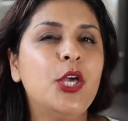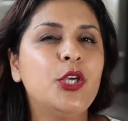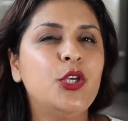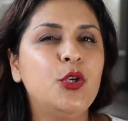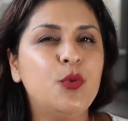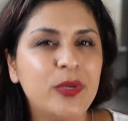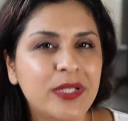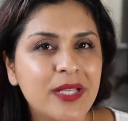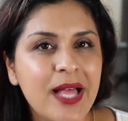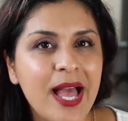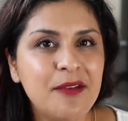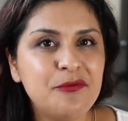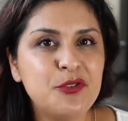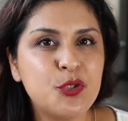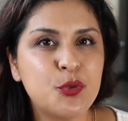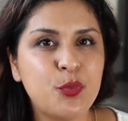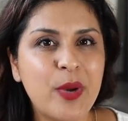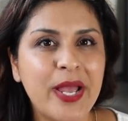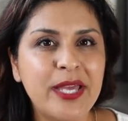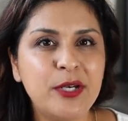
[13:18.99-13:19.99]
you will have
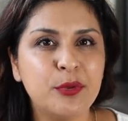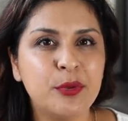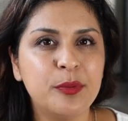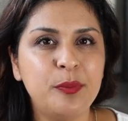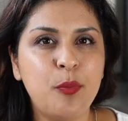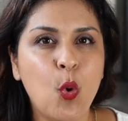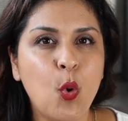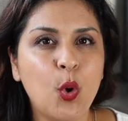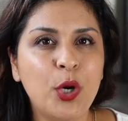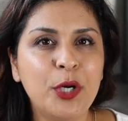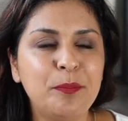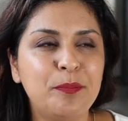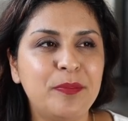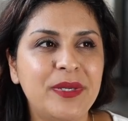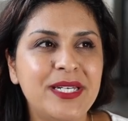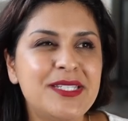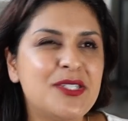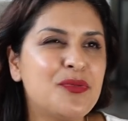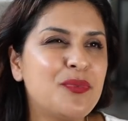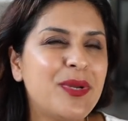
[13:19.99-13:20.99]
to write a report,
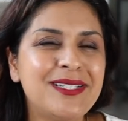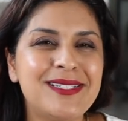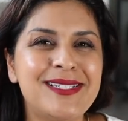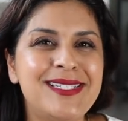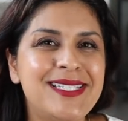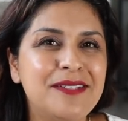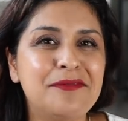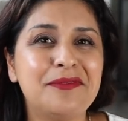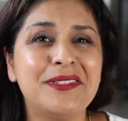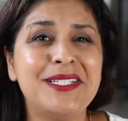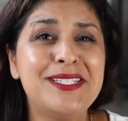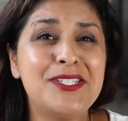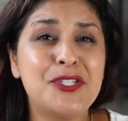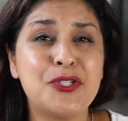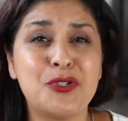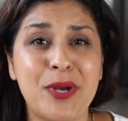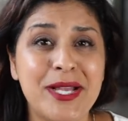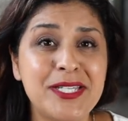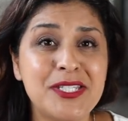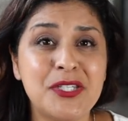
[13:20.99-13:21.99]
but it's relatively
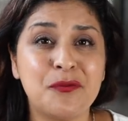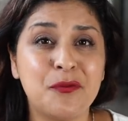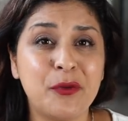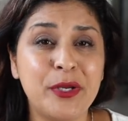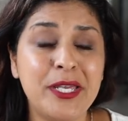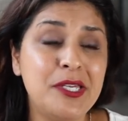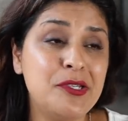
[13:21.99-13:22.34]
stress-free.